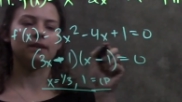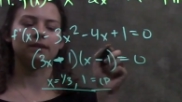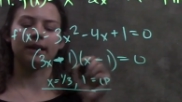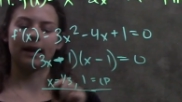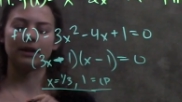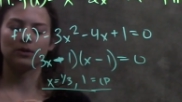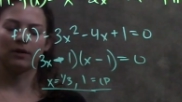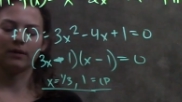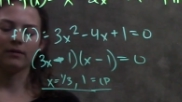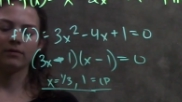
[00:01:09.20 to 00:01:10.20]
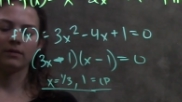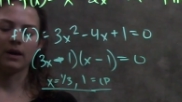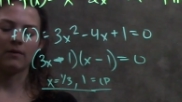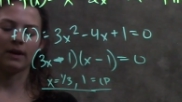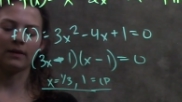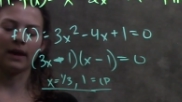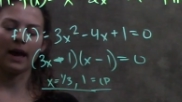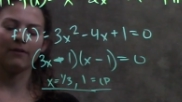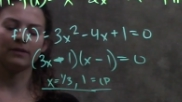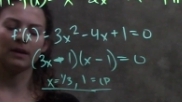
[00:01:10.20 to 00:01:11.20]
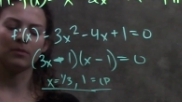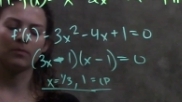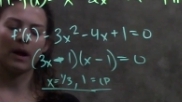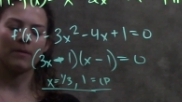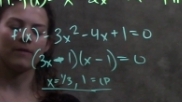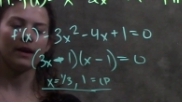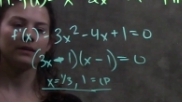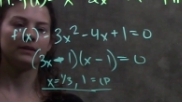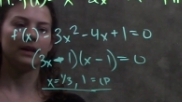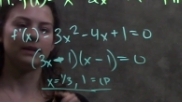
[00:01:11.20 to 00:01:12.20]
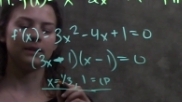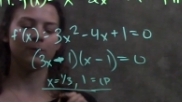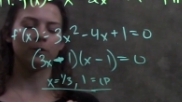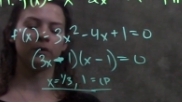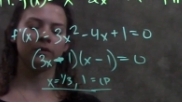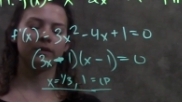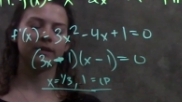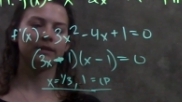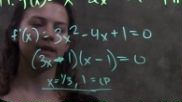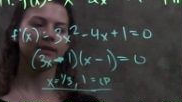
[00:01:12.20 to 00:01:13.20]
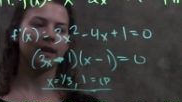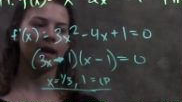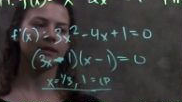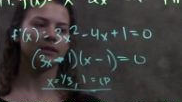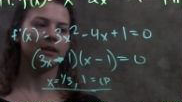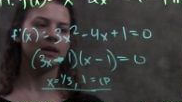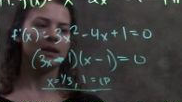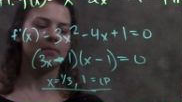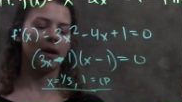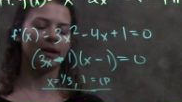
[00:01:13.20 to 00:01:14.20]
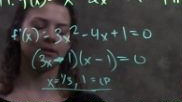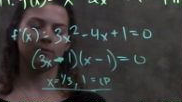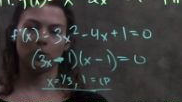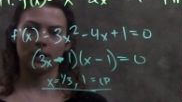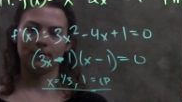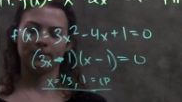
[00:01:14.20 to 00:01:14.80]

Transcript: take the second derivative and we get that f double prime of x is equal to 6x minus 4.